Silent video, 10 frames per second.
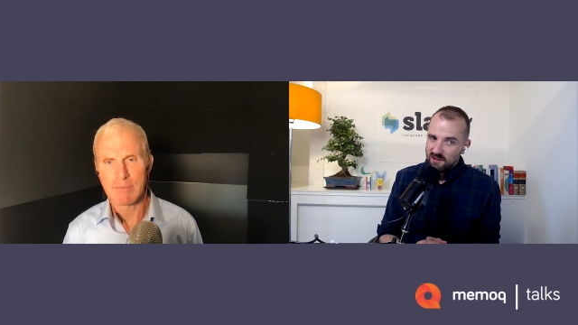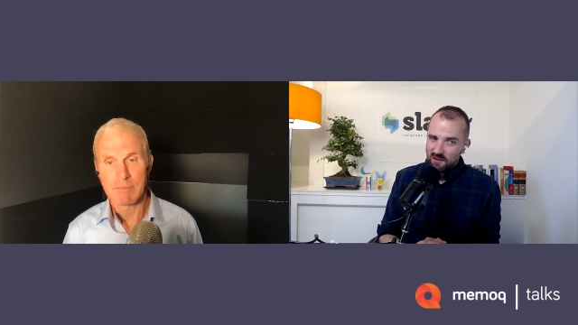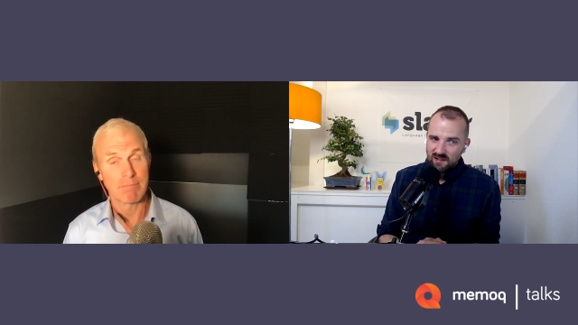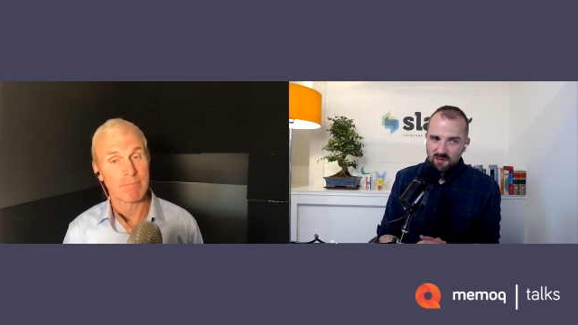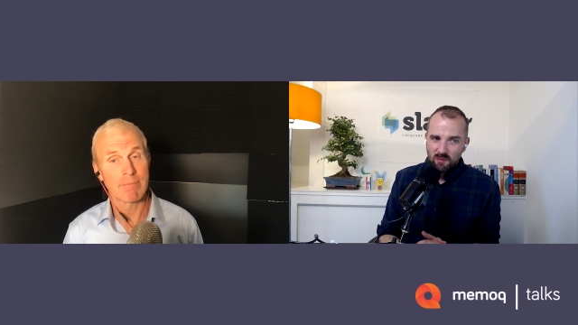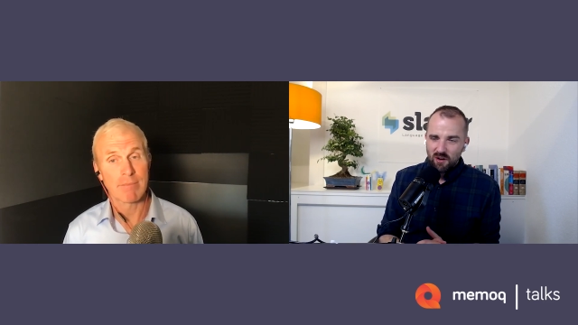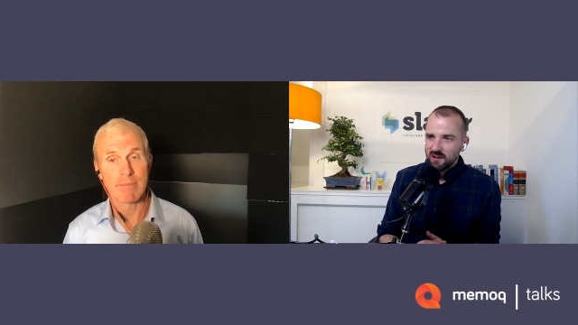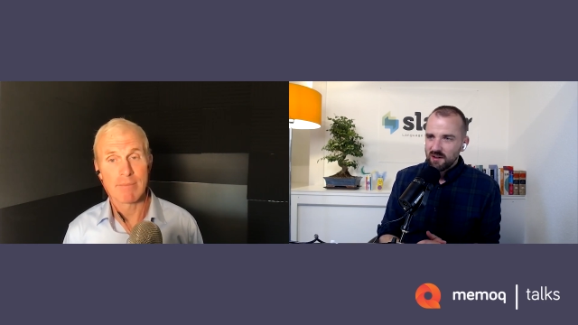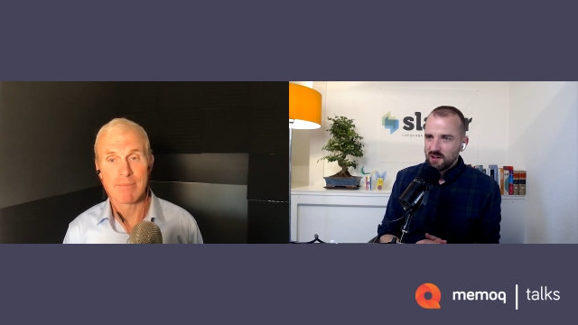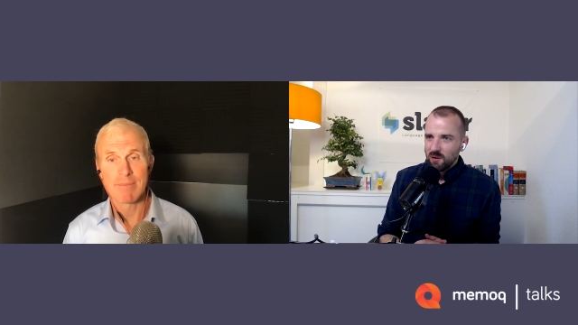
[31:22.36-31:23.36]
Speaker 1: you, as a
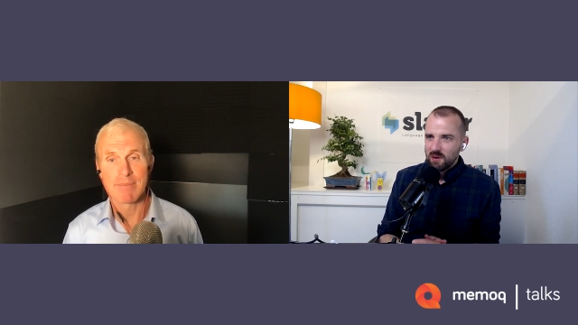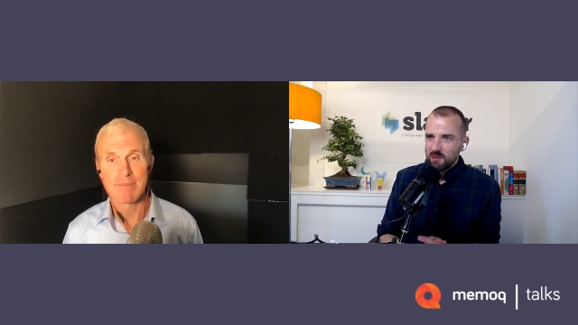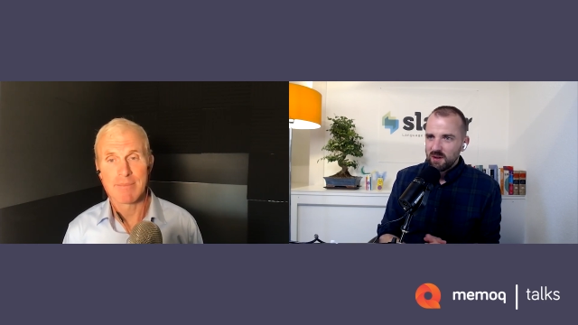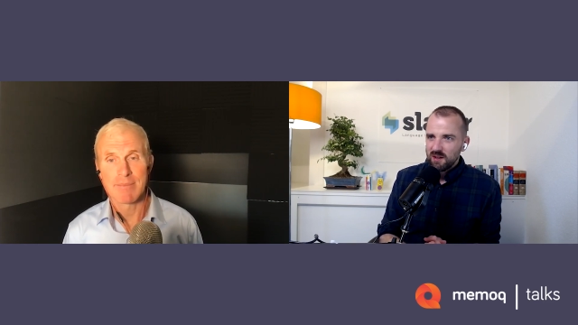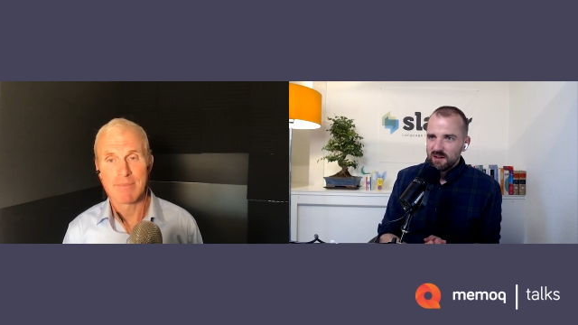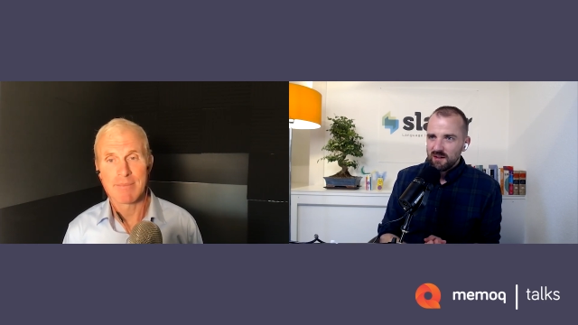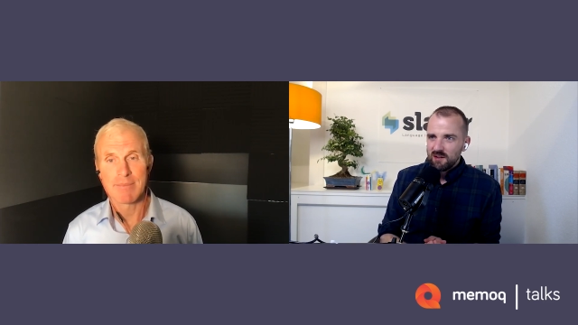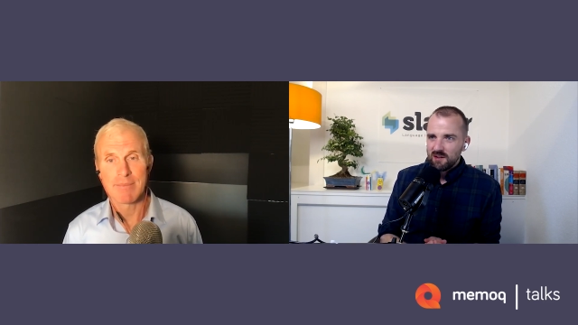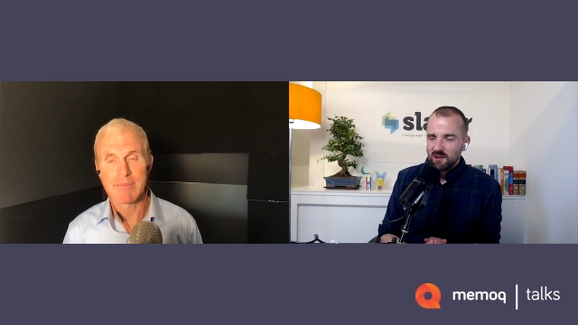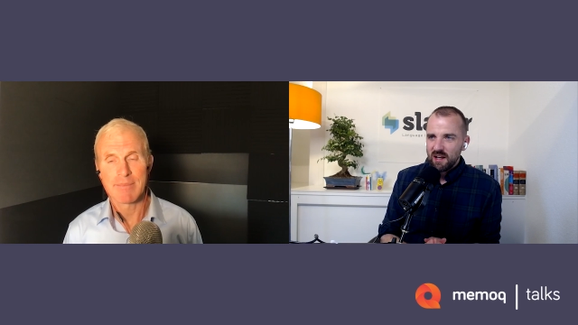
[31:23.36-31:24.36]
marketer, you don't want to be,
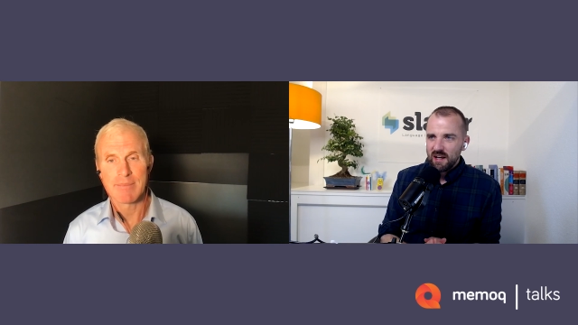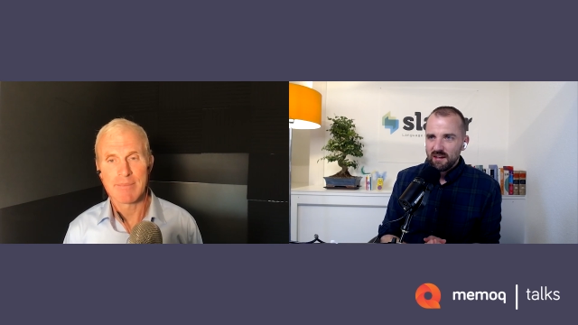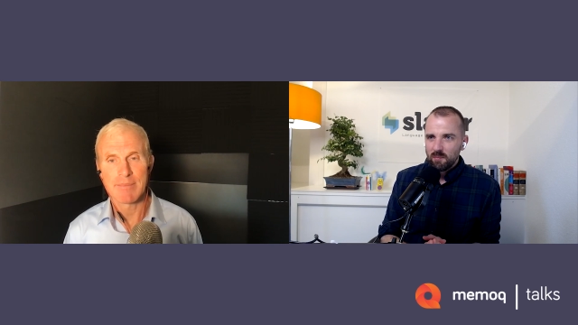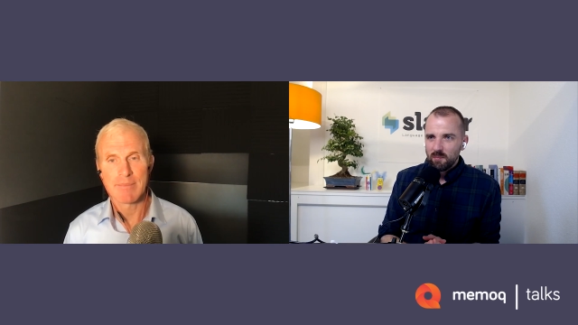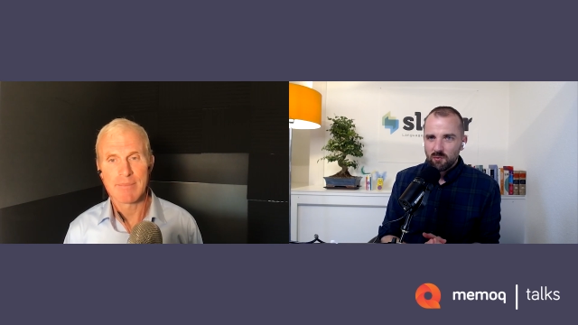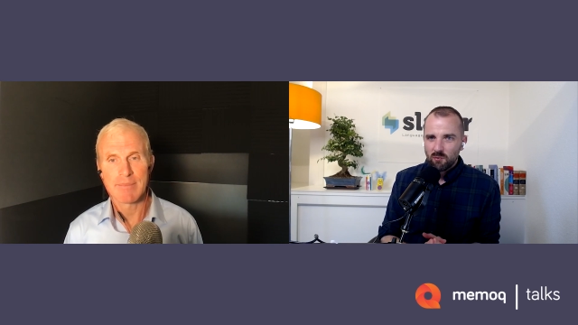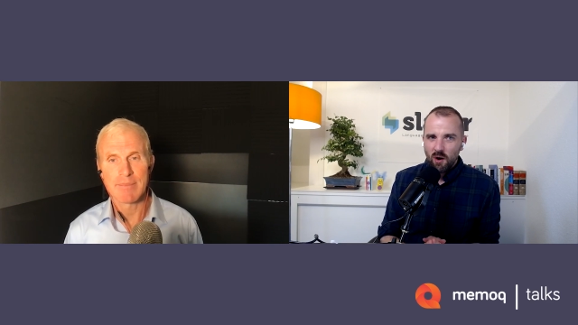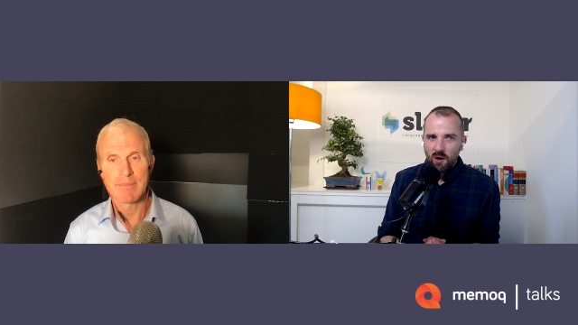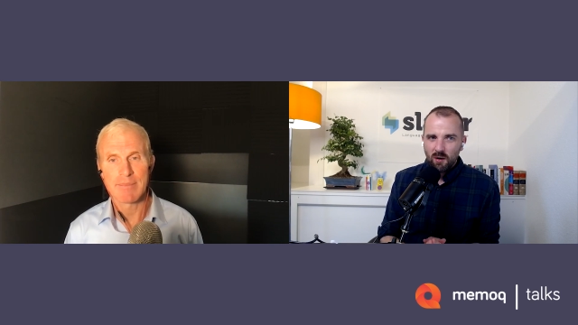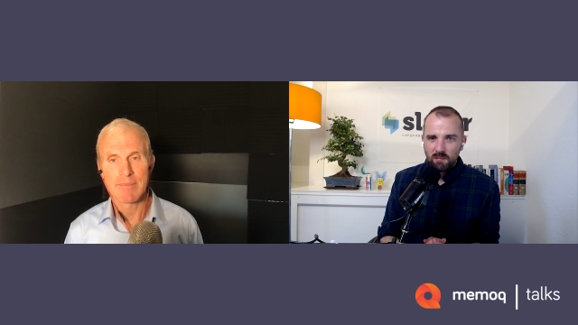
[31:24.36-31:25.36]
you don't want to end up on the
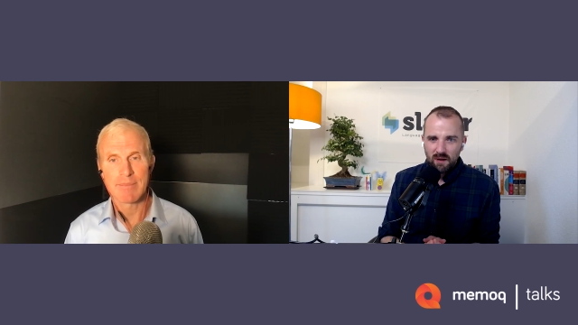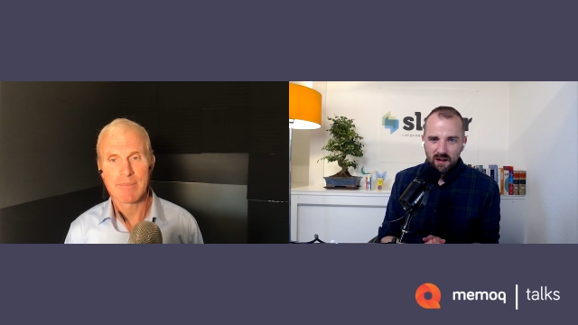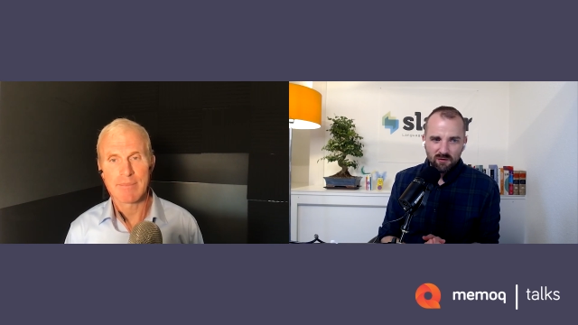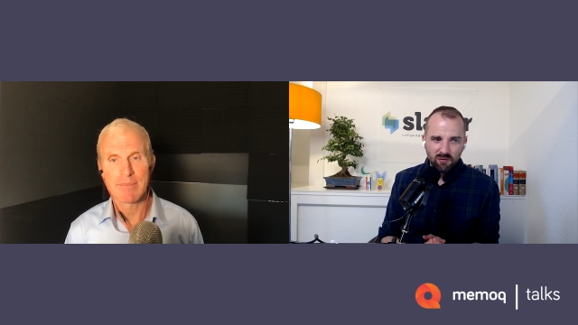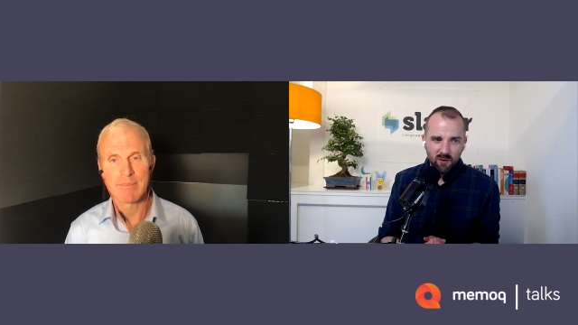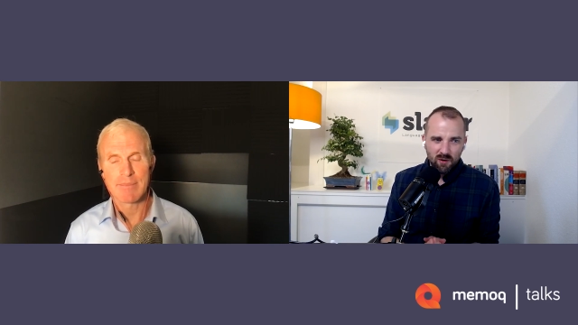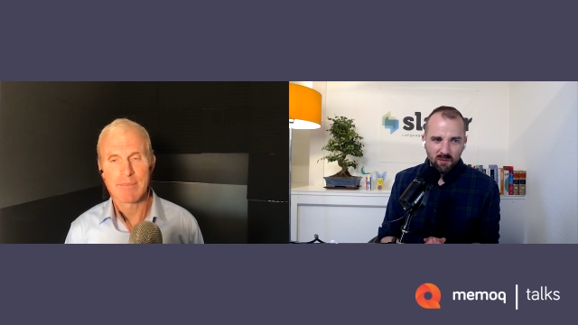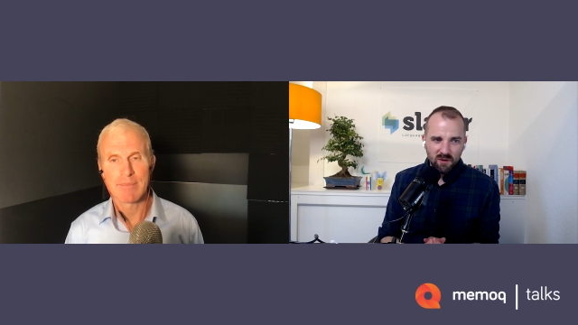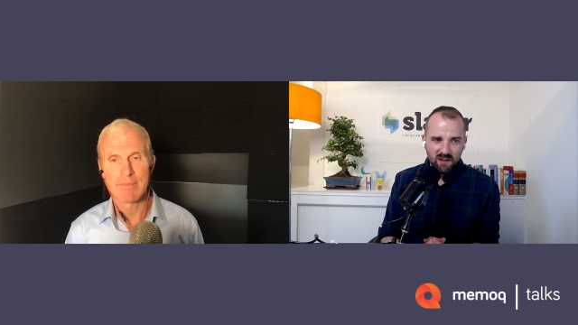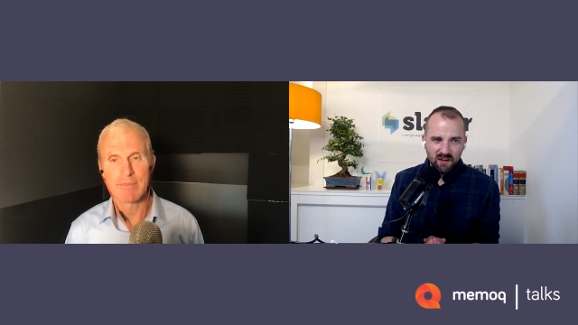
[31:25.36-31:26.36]
wrong platform.